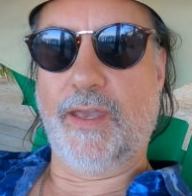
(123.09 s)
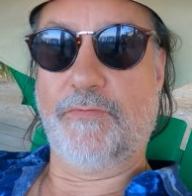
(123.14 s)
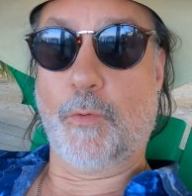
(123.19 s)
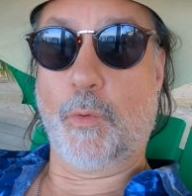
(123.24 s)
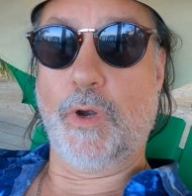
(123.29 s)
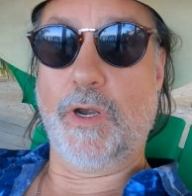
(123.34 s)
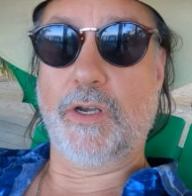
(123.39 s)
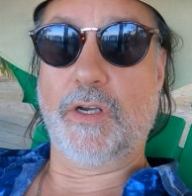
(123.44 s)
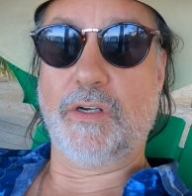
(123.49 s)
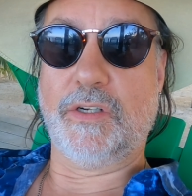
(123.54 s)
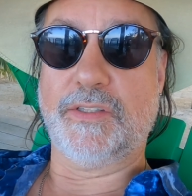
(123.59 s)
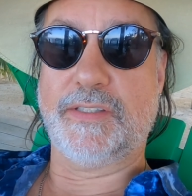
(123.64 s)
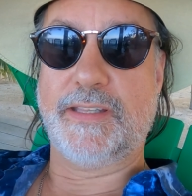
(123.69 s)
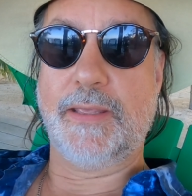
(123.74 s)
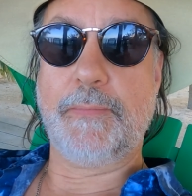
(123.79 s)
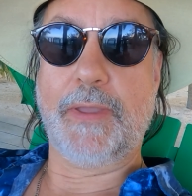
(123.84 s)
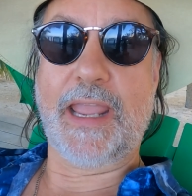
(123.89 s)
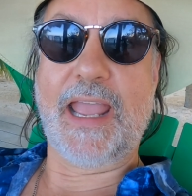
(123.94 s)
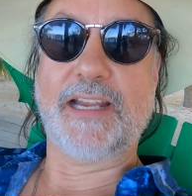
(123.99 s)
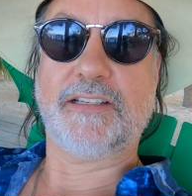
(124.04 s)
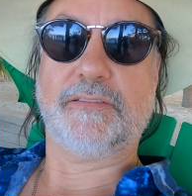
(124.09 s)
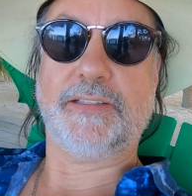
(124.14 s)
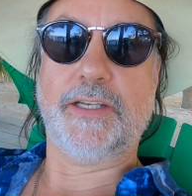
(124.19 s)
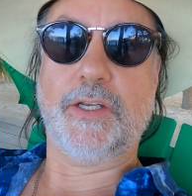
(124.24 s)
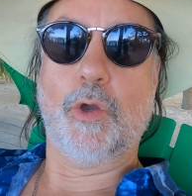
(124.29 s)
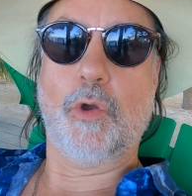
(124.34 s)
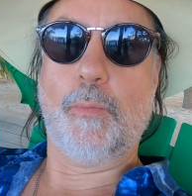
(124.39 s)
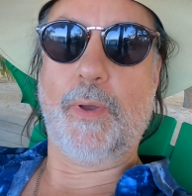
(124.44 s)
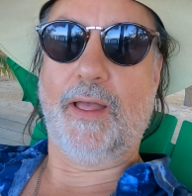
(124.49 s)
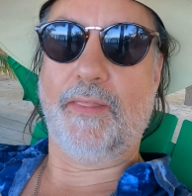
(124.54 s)
foreigners, they may actually
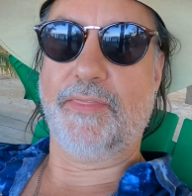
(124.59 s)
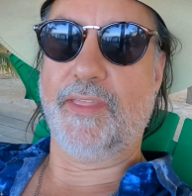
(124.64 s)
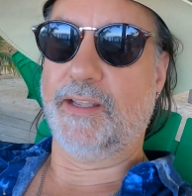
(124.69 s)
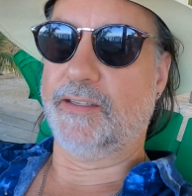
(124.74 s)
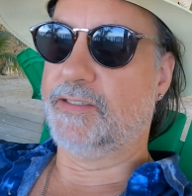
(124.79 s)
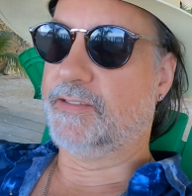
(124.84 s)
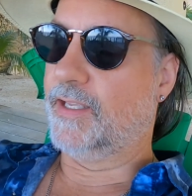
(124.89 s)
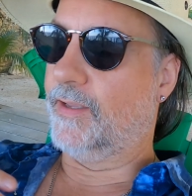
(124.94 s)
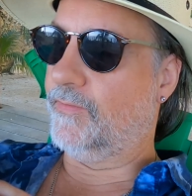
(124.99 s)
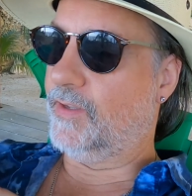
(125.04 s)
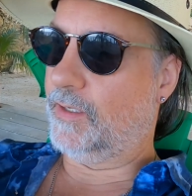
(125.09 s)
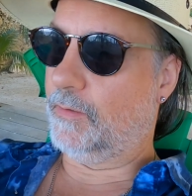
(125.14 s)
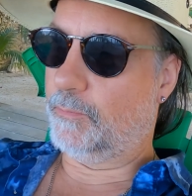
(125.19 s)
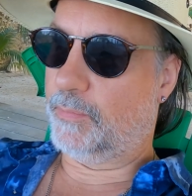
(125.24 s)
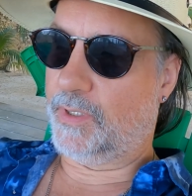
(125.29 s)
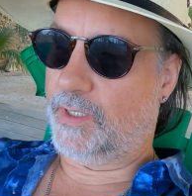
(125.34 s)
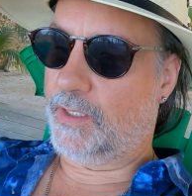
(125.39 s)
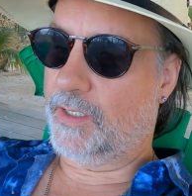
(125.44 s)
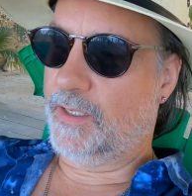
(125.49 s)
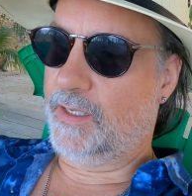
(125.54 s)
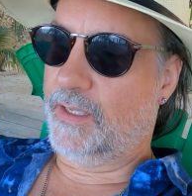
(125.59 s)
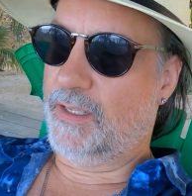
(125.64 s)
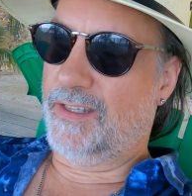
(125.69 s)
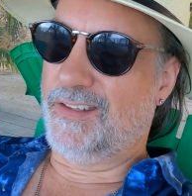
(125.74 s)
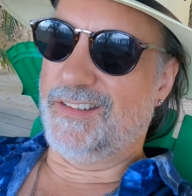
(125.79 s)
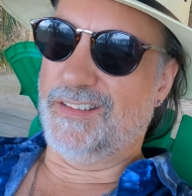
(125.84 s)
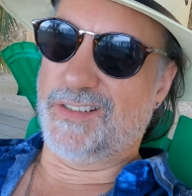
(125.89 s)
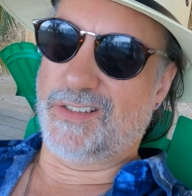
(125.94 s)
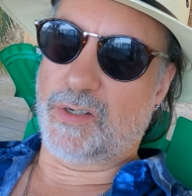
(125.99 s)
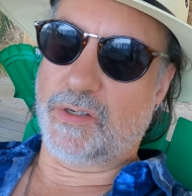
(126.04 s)
know about Thanksgiving. But
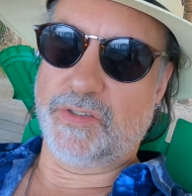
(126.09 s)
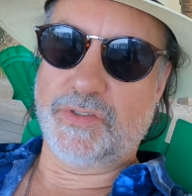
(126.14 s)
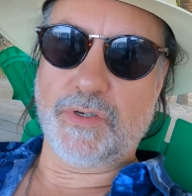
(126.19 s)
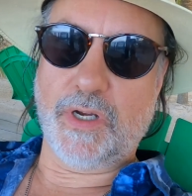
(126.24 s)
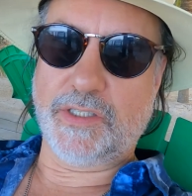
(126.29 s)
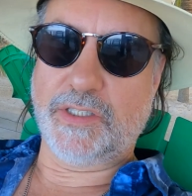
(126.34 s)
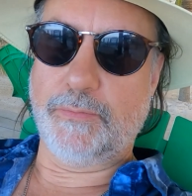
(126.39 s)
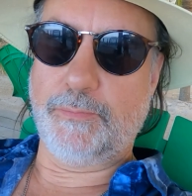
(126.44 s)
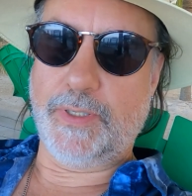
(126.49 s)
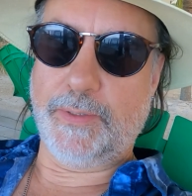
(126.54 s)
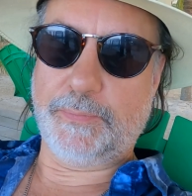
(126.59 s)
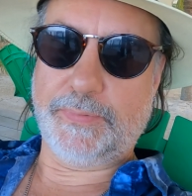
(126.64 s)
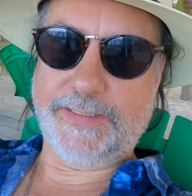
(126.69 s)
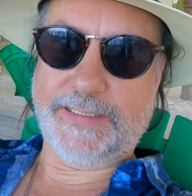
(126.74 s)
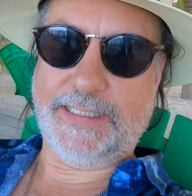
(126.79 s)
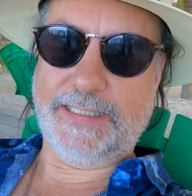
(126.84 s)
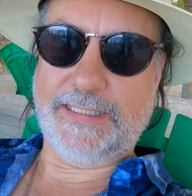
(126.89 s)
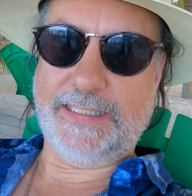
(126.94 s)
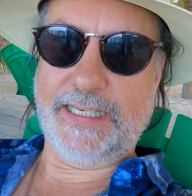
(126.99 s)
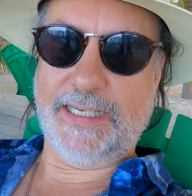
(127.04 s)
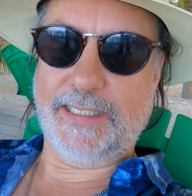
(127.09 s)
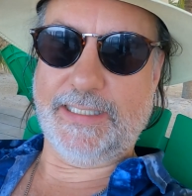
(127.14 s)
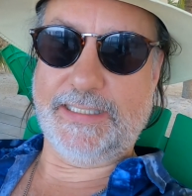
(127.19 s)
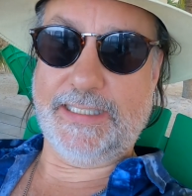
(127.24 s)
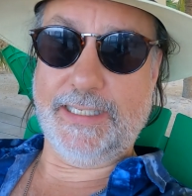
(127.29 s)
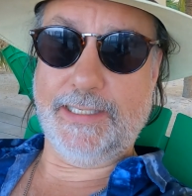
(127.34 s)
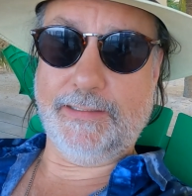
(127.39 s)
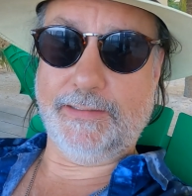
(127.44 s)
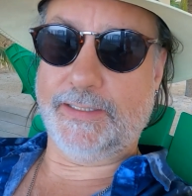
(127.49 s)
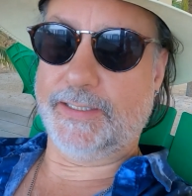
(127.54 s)
the construction people
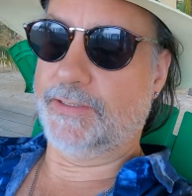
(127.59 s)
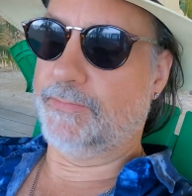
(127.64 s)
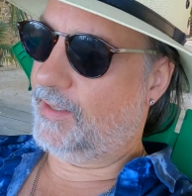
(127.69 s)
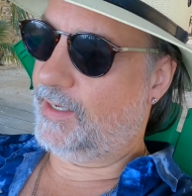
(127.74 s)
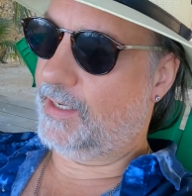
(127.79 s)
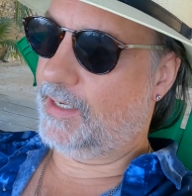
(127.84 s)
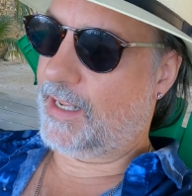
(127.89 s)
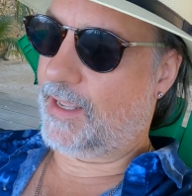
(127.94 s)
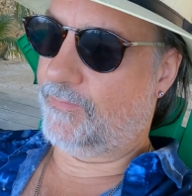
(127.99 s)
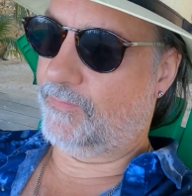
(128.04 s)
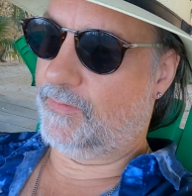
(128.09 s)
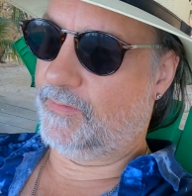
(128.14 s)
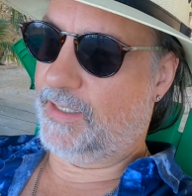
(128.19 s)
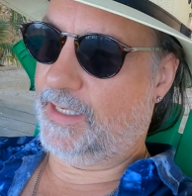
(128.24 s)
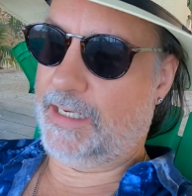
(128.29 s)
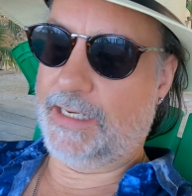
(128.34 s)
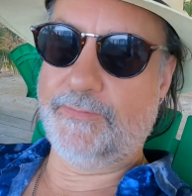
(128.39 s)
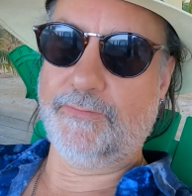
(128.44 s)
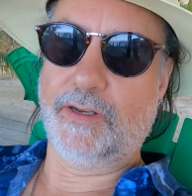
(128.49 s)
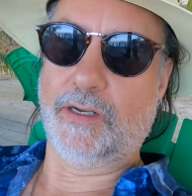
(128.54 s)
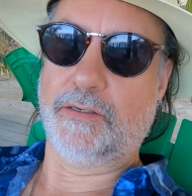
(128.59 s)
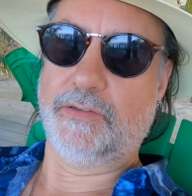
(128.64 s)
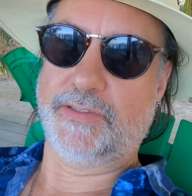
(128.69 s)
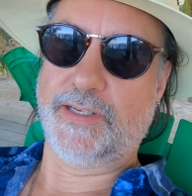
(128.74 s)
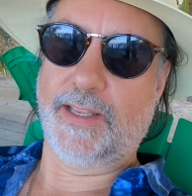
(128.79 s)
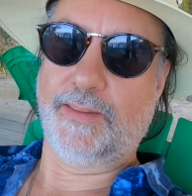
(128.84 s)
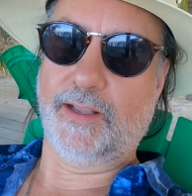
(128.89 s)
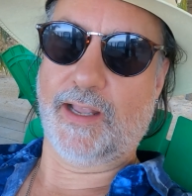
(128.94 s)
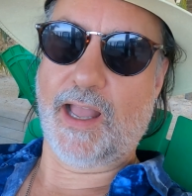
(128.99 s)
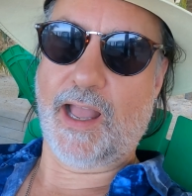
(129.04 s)
didn't. They didn't even
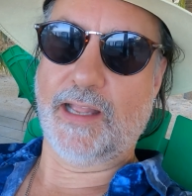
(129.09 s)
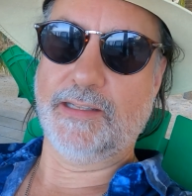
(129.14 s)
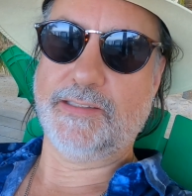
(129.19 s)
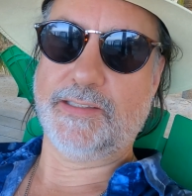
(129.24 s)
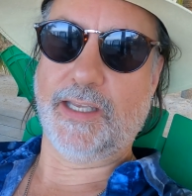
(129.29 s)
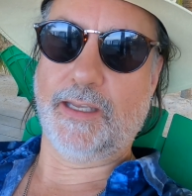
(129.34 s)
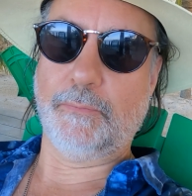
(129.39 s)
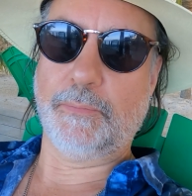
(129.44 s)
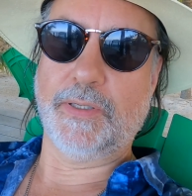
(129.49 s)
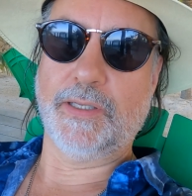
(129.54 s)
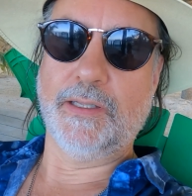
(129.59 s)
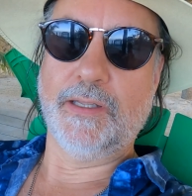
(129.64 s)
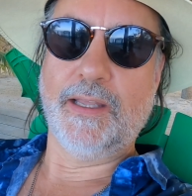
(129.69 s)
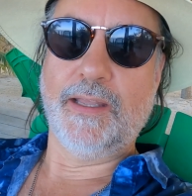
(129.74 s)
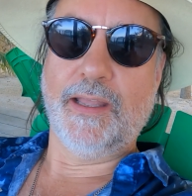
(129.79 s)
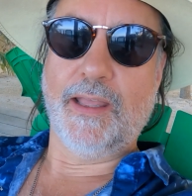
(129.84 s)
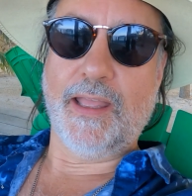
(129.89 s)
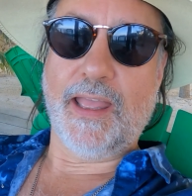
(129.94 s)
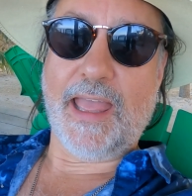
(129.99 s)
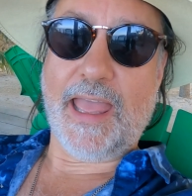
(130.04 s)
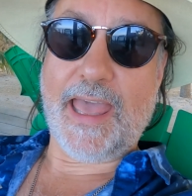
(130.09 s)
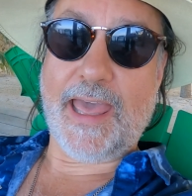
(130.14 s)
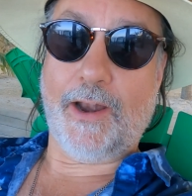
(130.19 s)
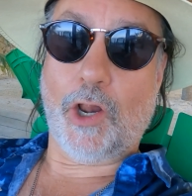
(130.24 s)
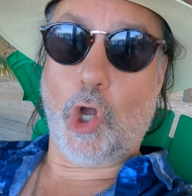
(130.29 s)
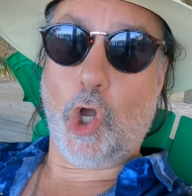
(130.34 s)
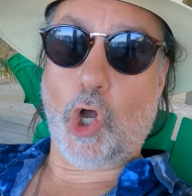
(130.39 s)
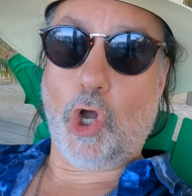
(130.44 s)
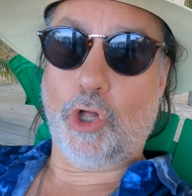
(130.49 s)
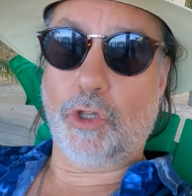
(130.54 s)
understand the concept at
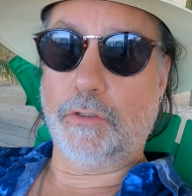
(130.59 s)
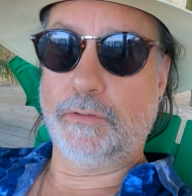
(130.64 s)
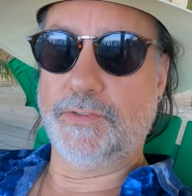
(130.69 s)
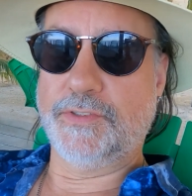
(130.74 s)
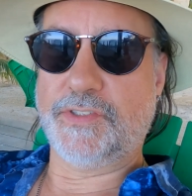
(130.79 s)
all.